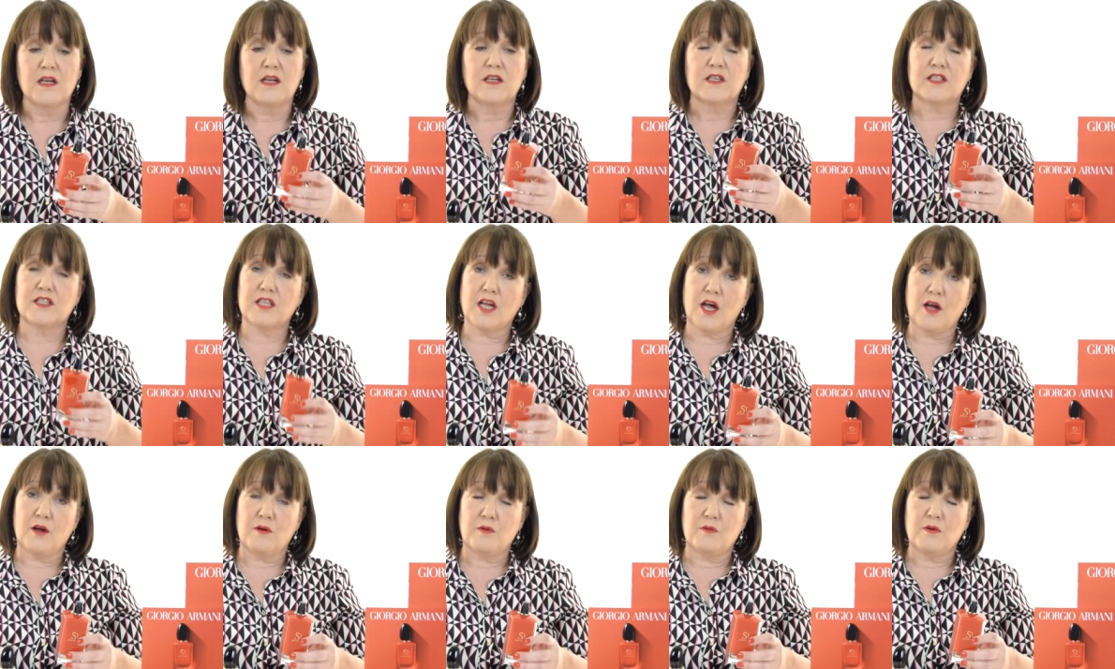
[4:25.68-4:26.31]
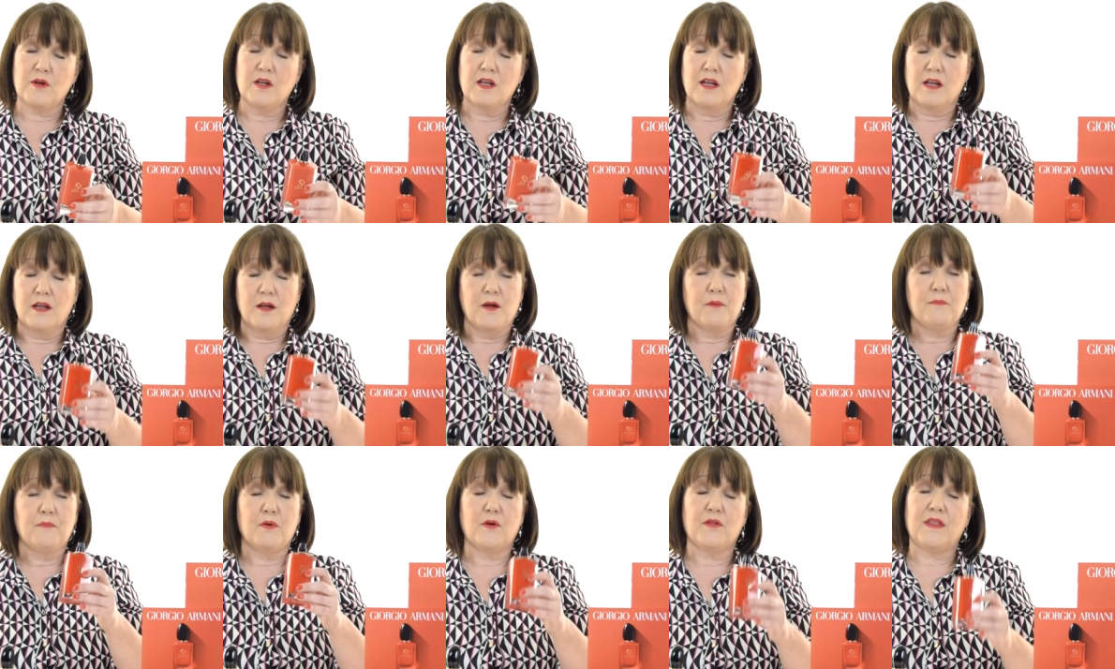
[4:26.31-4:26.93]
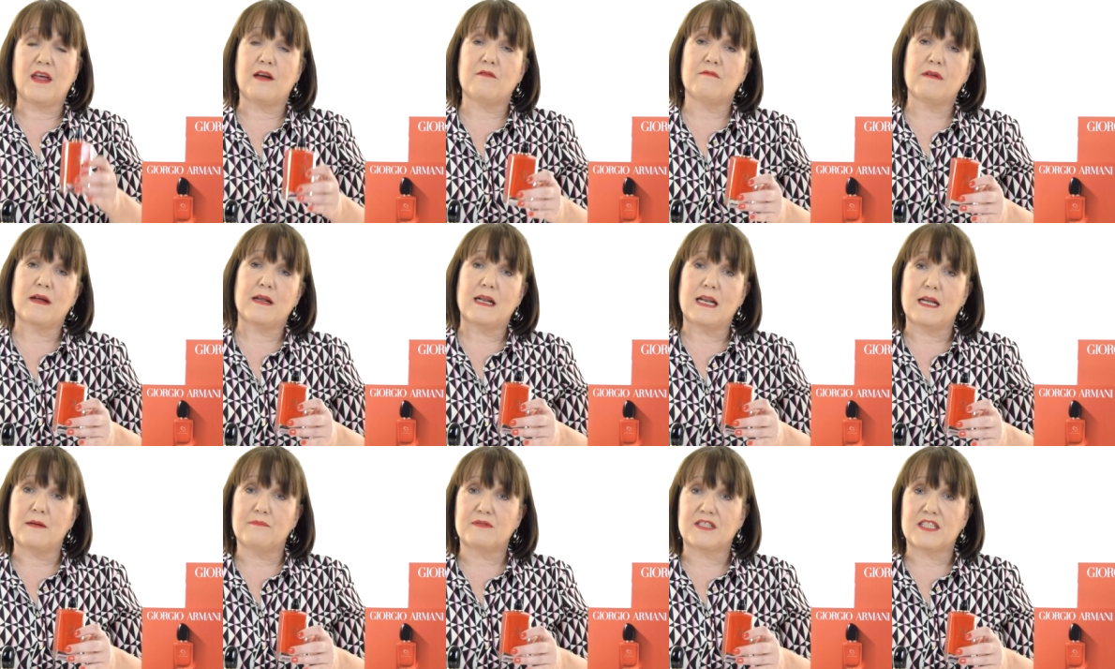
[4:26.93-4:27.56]
So, put that red
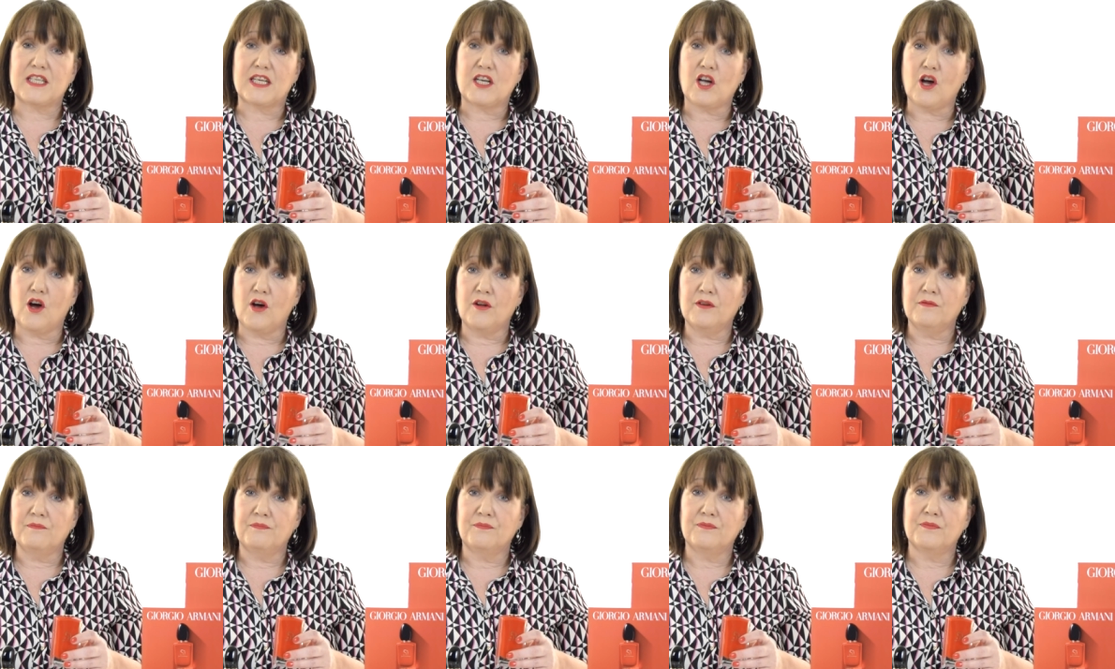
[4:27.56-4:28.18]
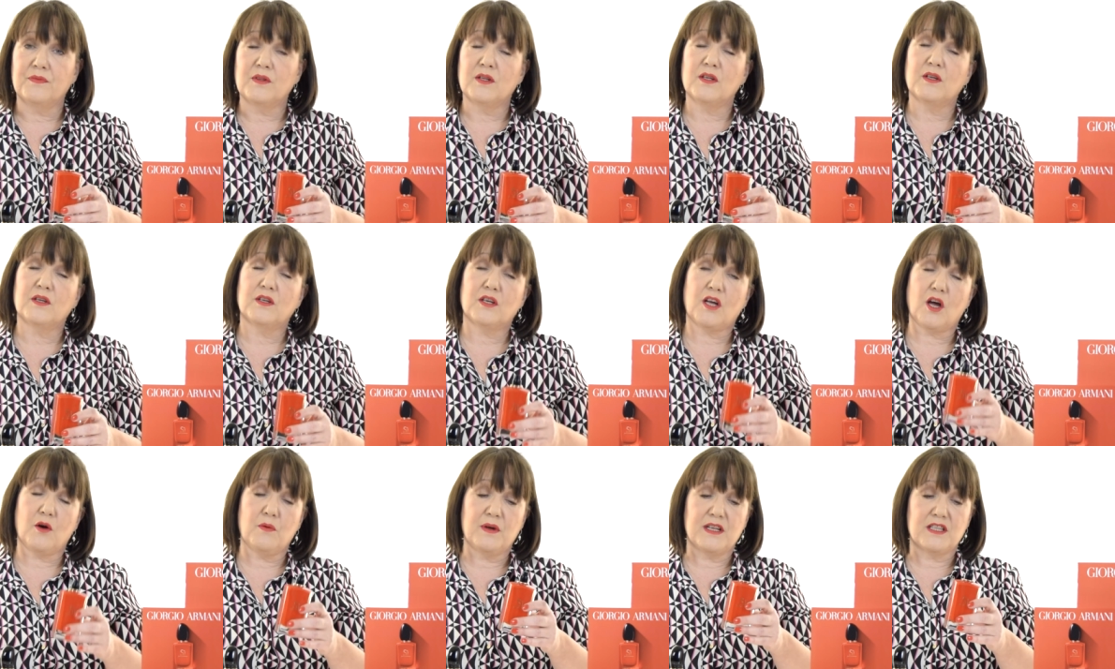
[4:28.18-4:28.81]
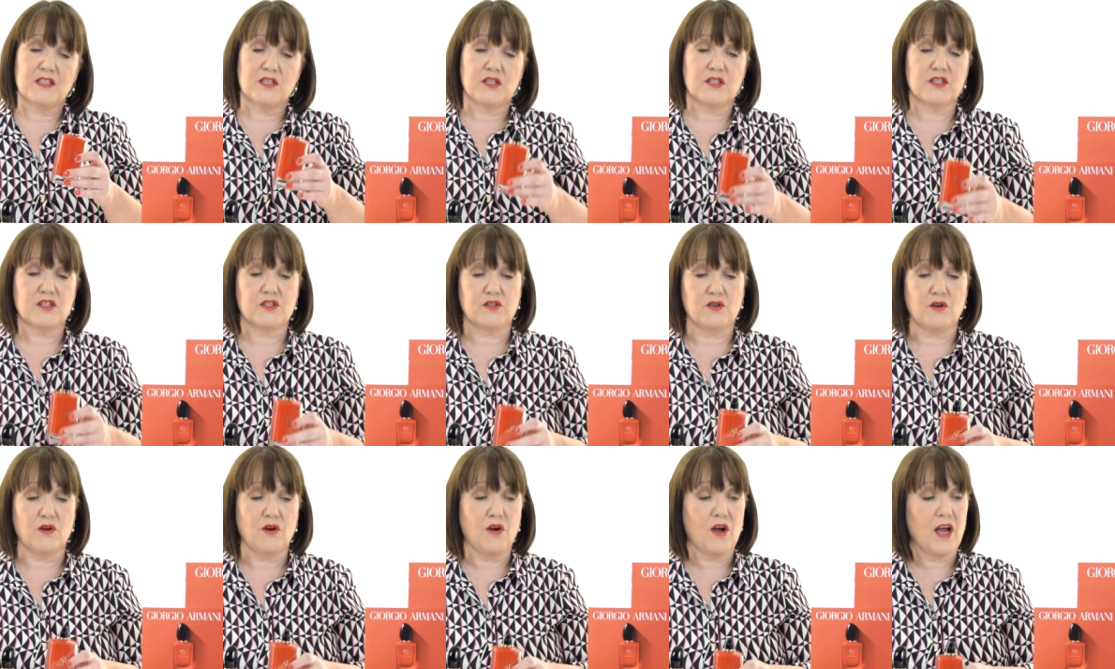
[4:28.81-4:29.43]
lipstick on, go into
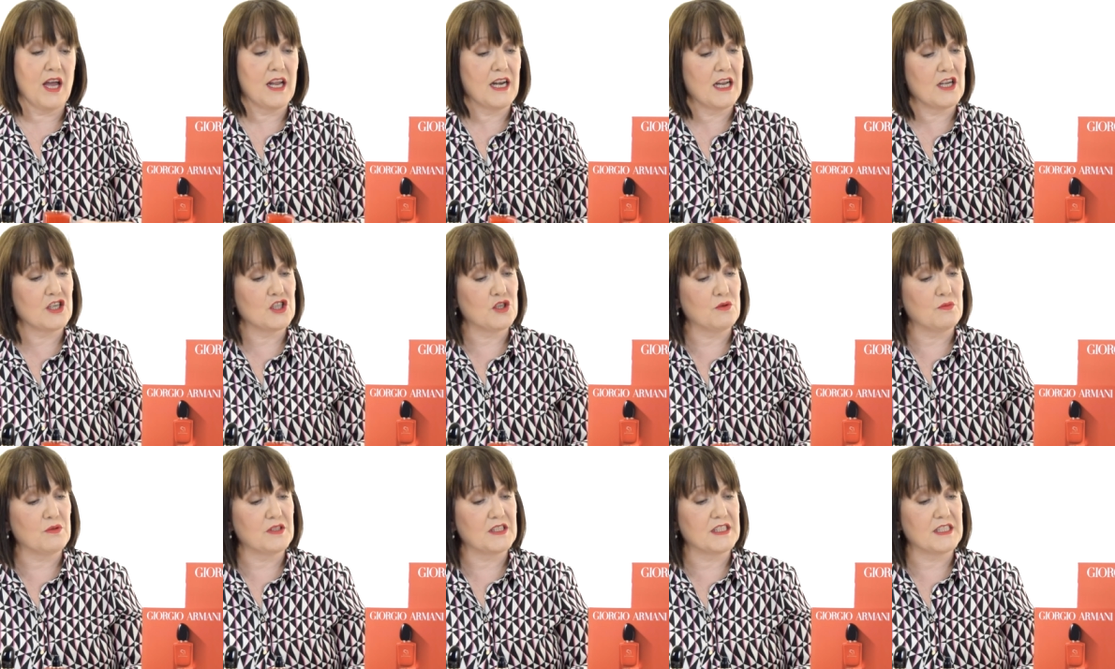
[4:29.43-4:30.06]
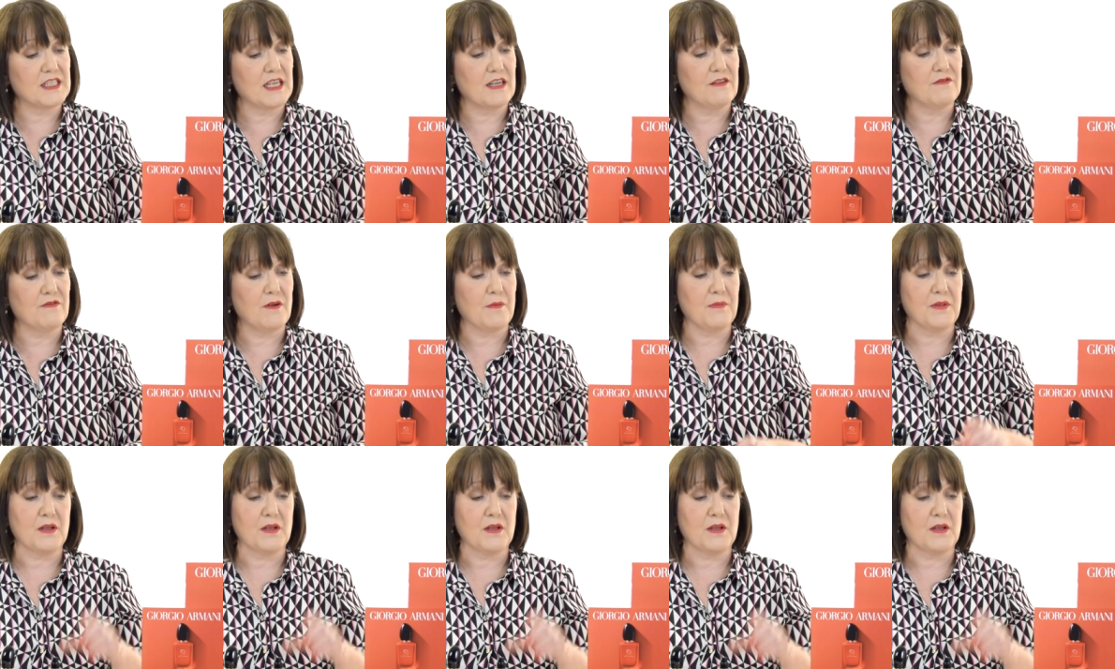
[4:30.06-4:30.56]
store, and as you will see from